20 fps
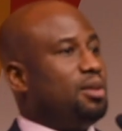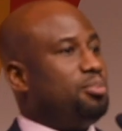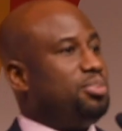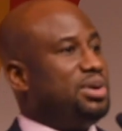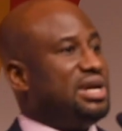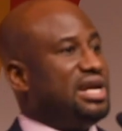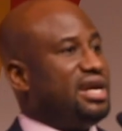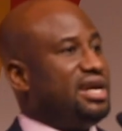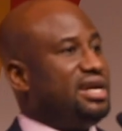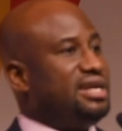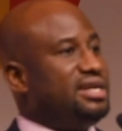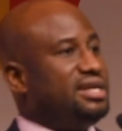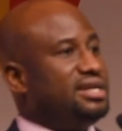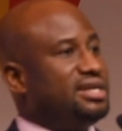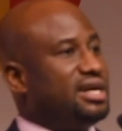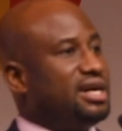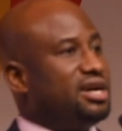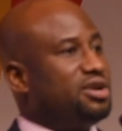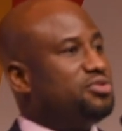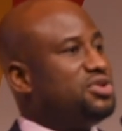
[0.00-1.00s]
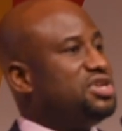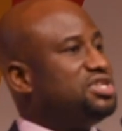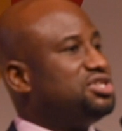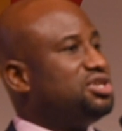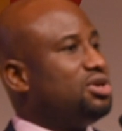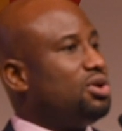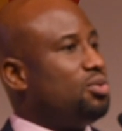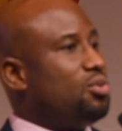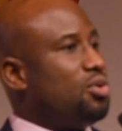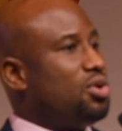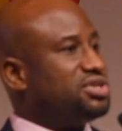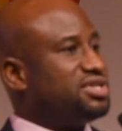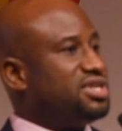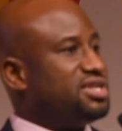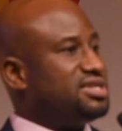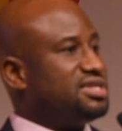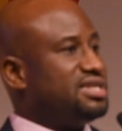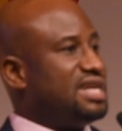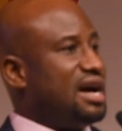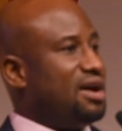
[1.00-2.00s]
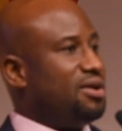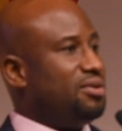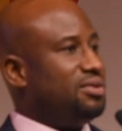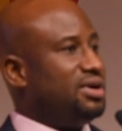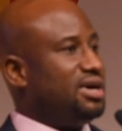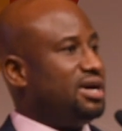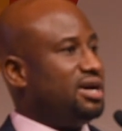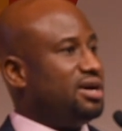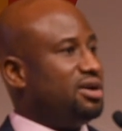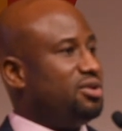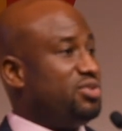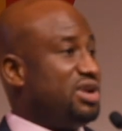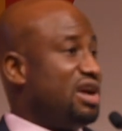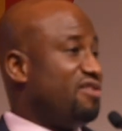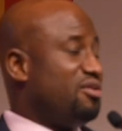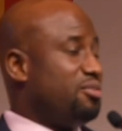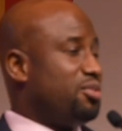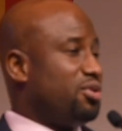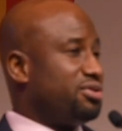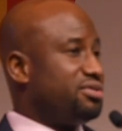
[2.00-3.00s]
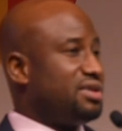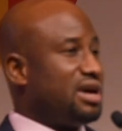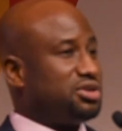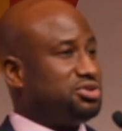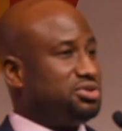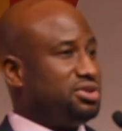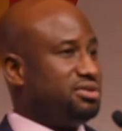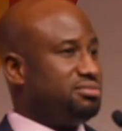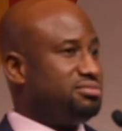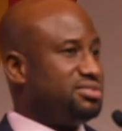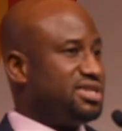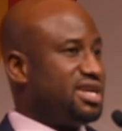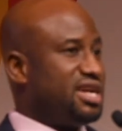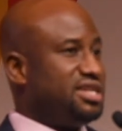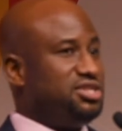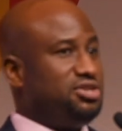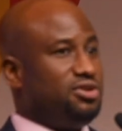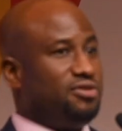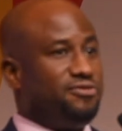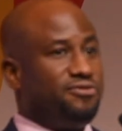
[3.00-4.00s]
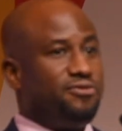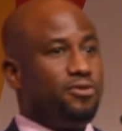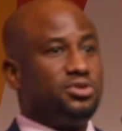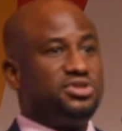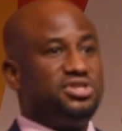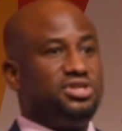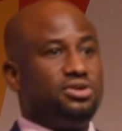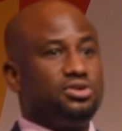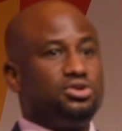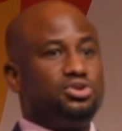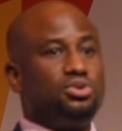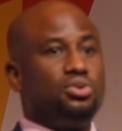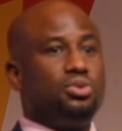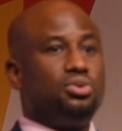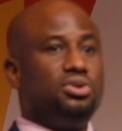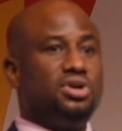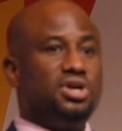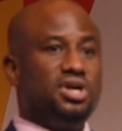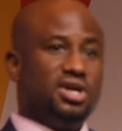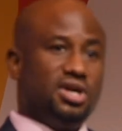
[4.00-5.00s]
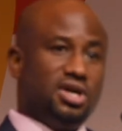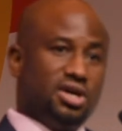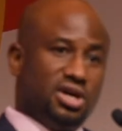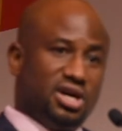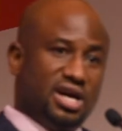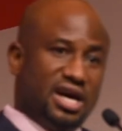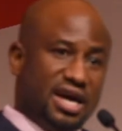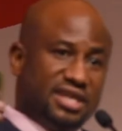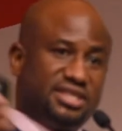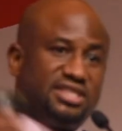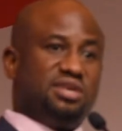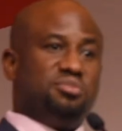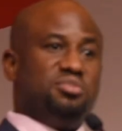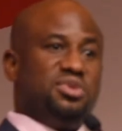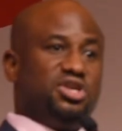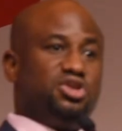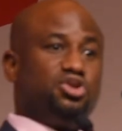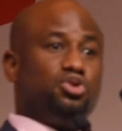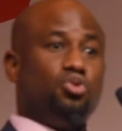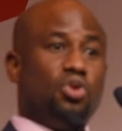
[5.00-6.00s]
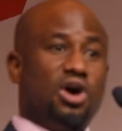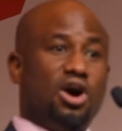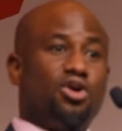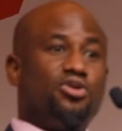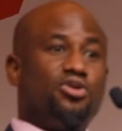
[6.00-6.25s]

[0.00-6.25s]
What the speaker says: playing in regional waters now. We have about actually 30 or 40 or so SMEs who are